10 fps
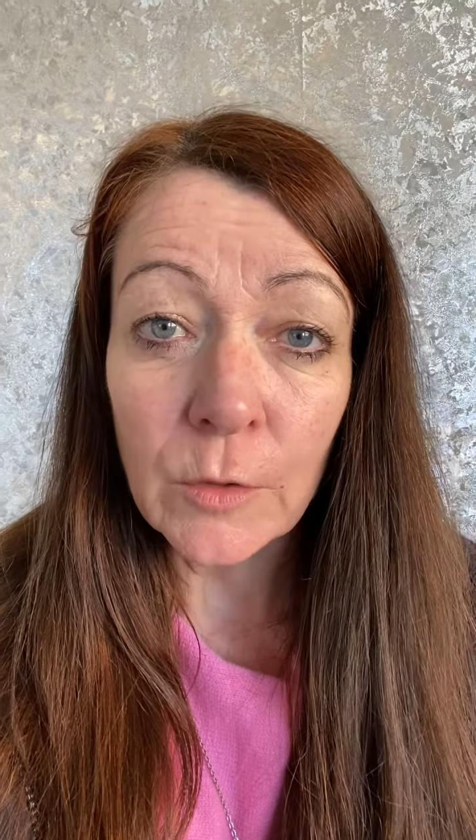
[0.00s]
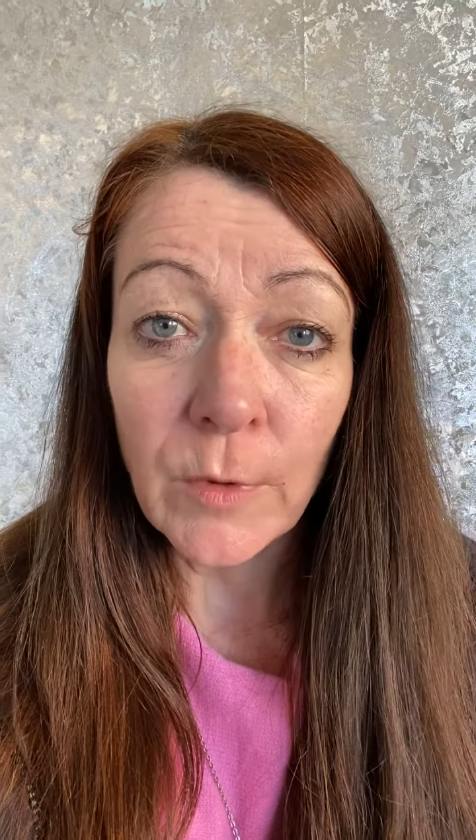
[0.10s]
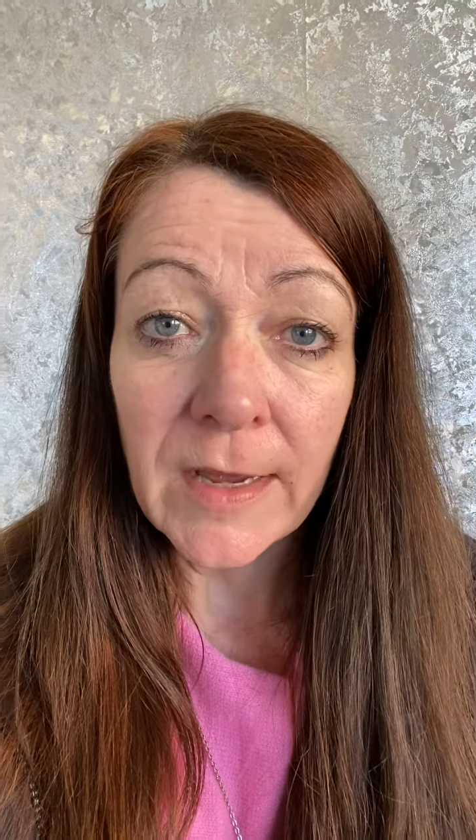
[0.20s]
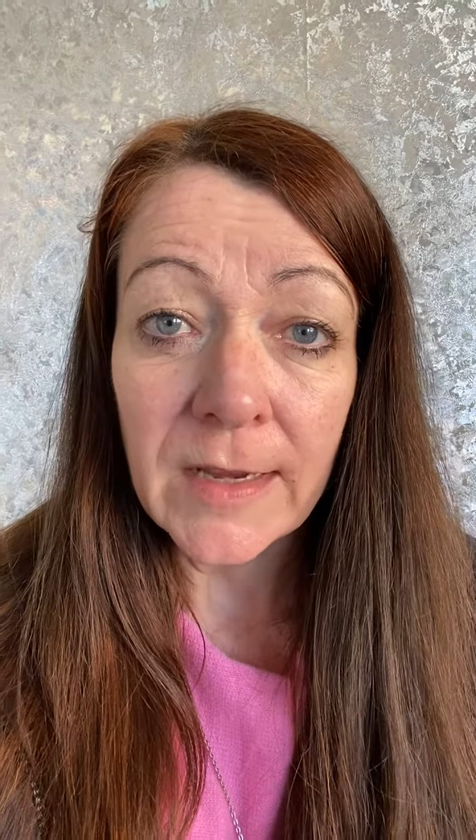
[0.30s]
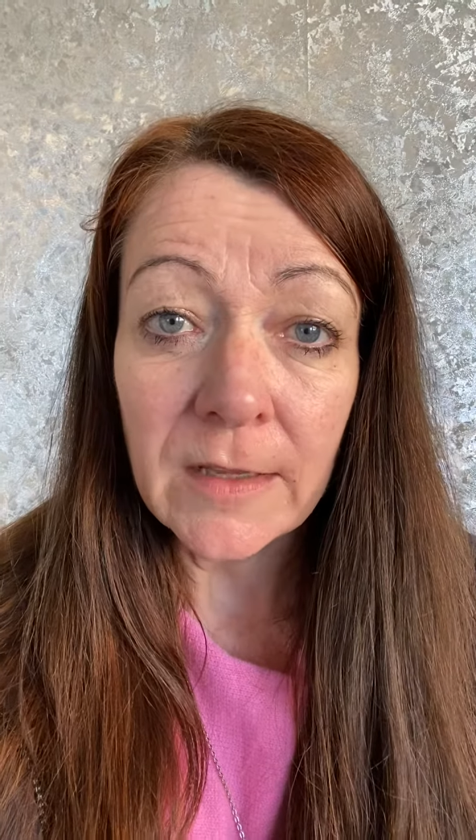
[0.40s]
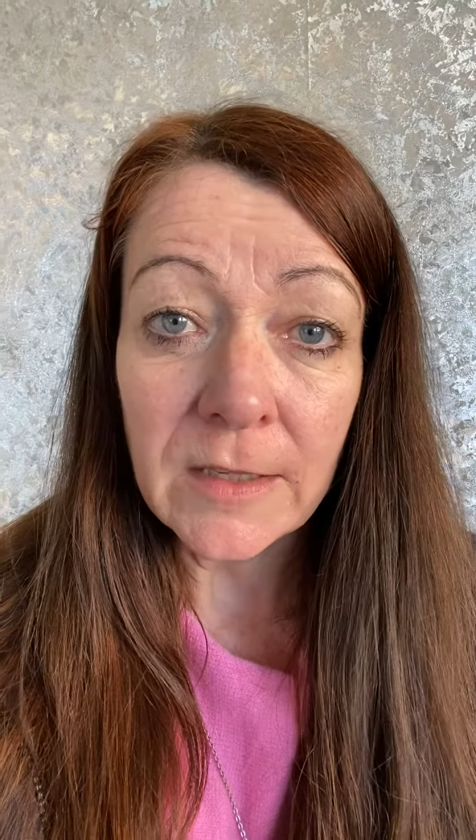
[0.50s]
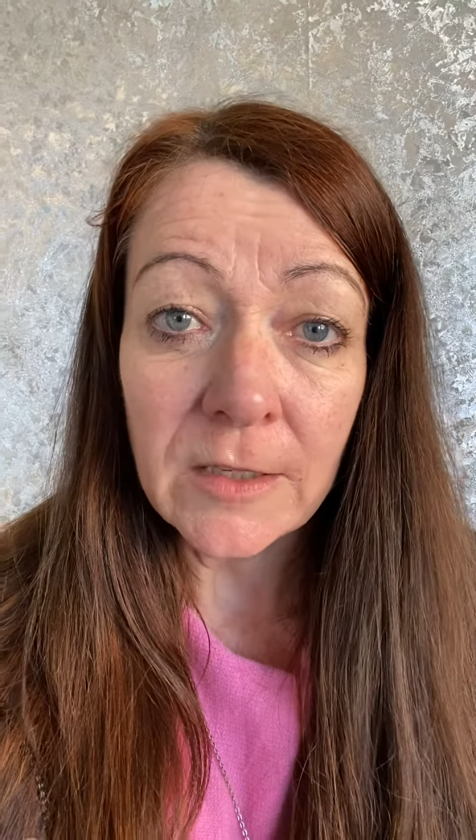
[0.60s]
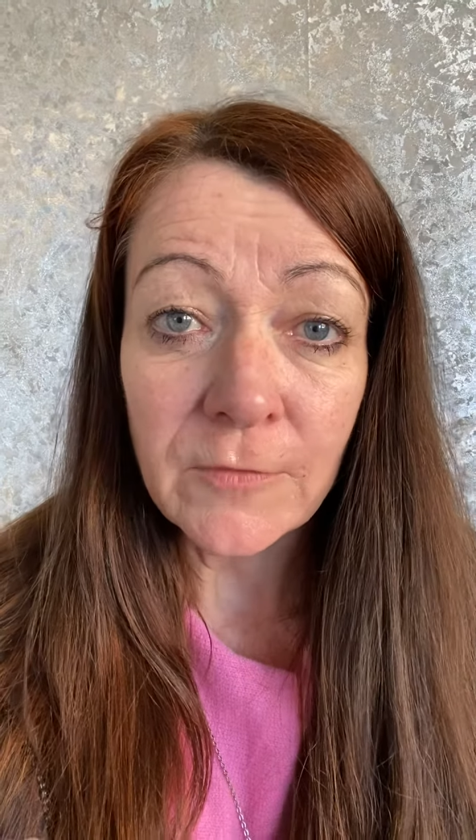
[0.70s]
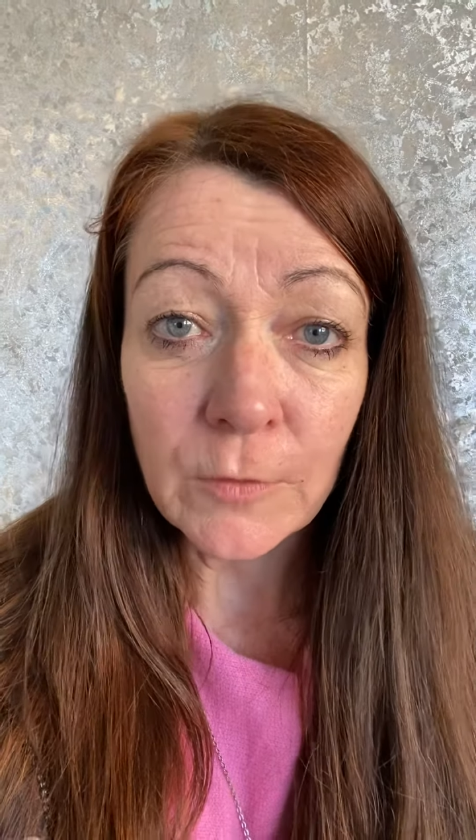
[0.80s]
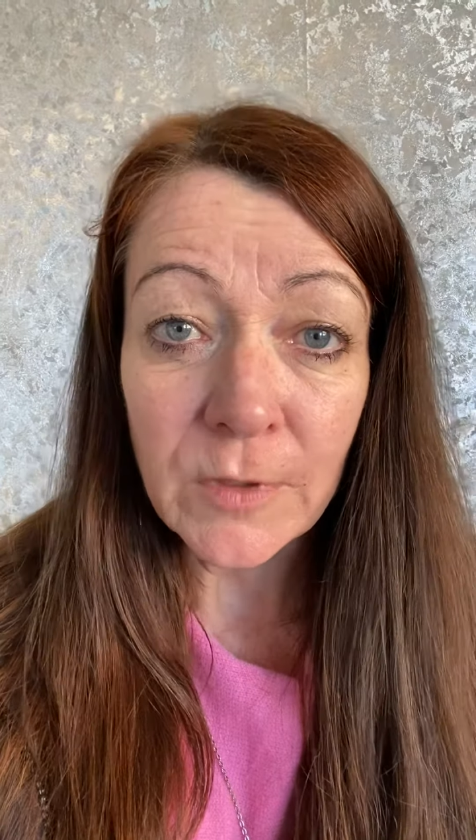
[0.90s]
away and then
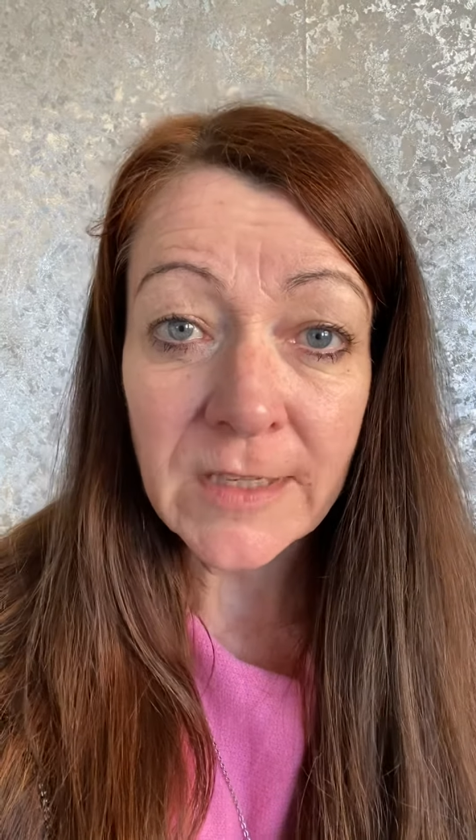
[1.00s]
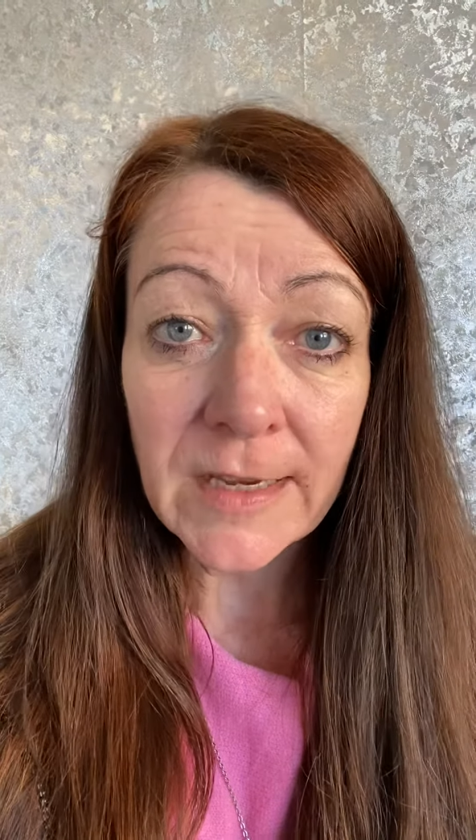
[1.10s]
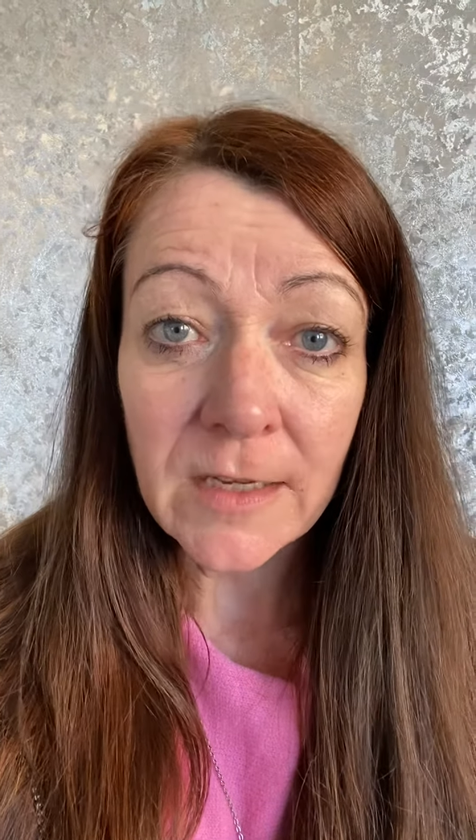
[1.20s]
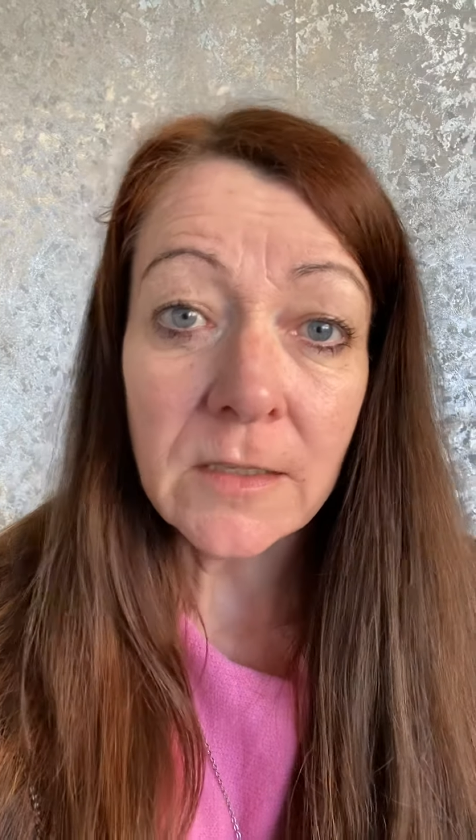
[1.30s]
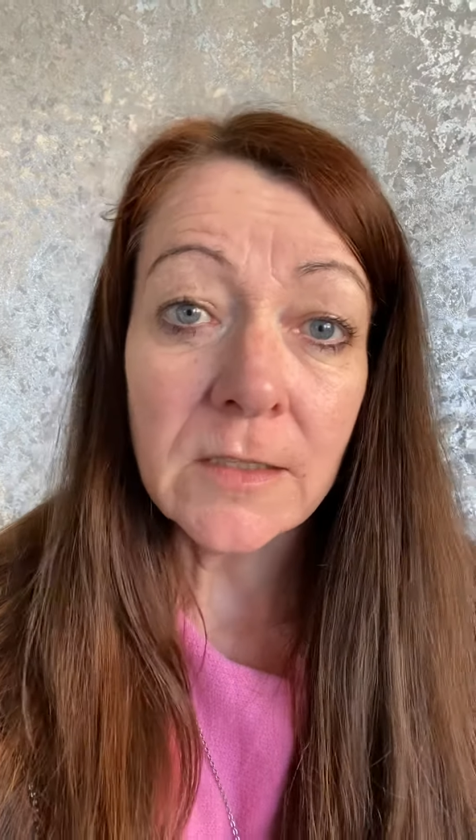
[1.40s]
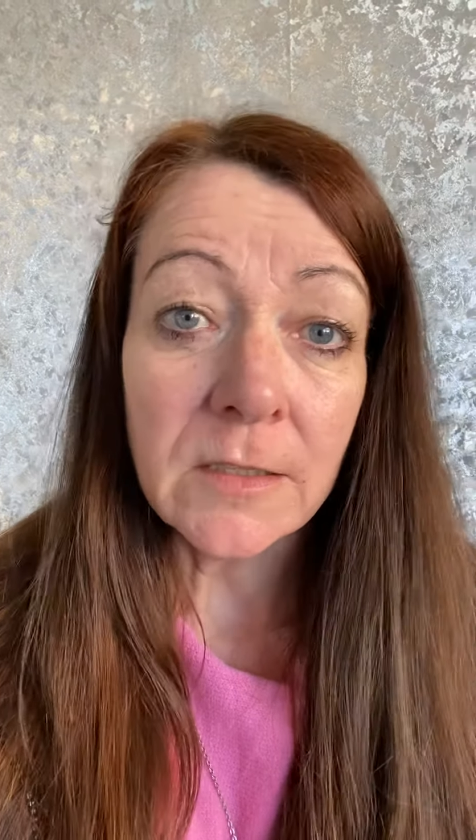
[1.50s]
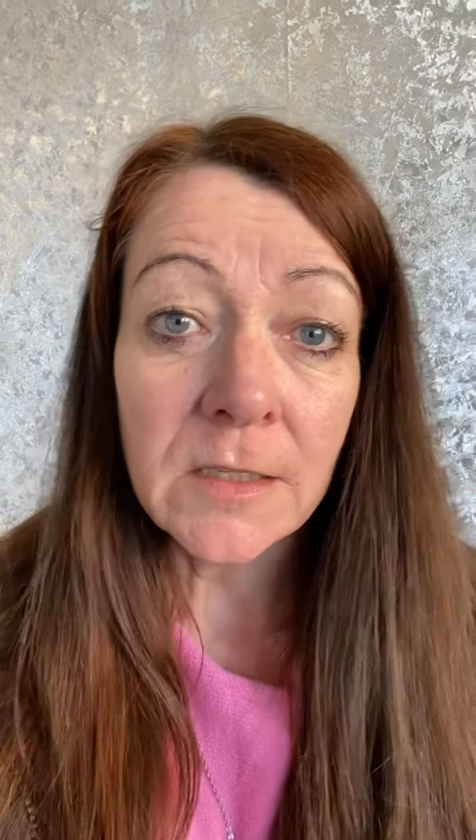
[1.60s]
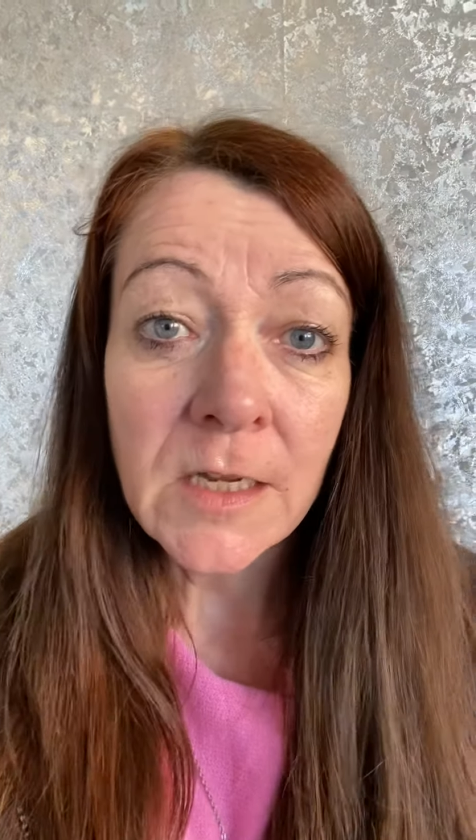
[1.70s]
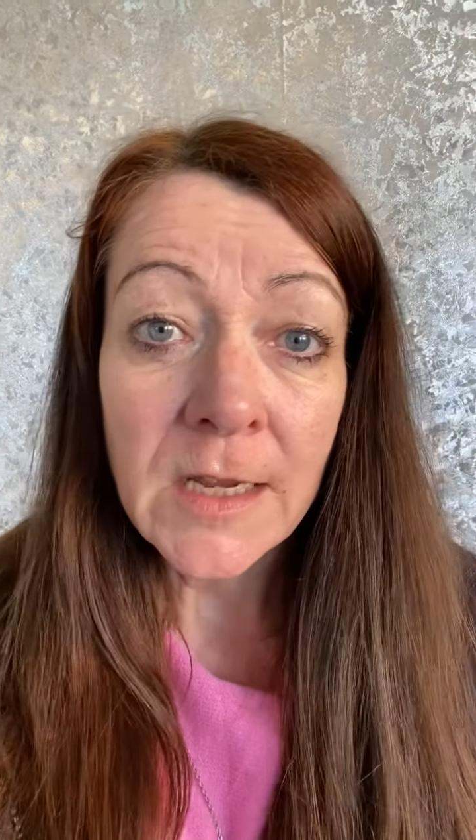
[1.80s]
a few seconds and